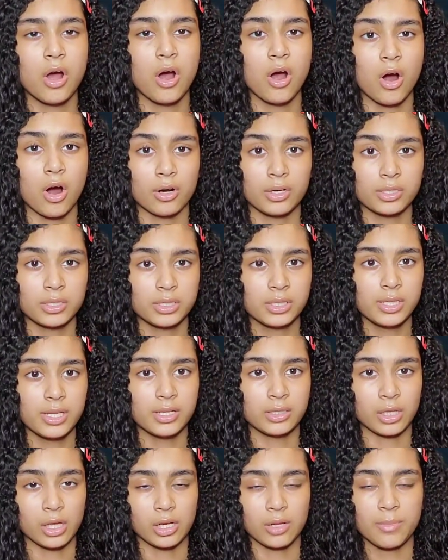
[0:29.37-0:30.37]
honestly, a
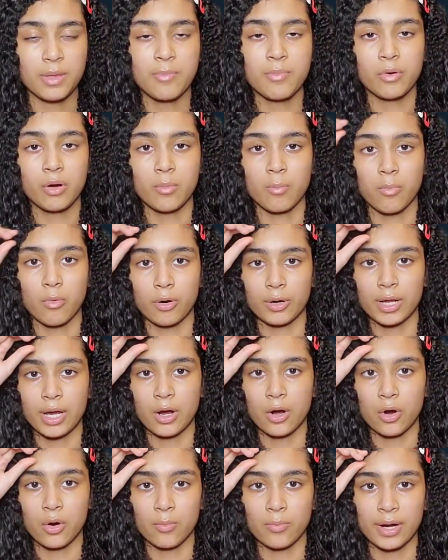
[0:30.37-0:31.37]
lot of people are bored at
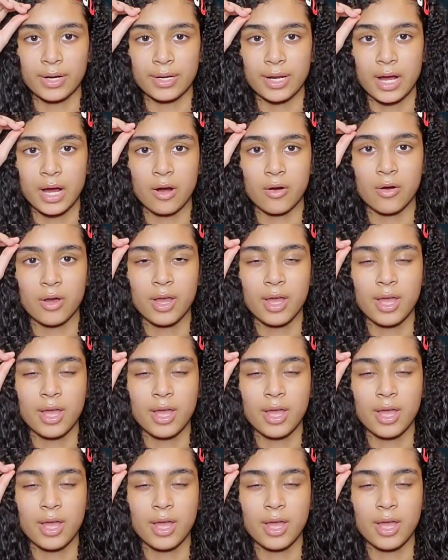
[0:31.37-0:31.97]
home right now.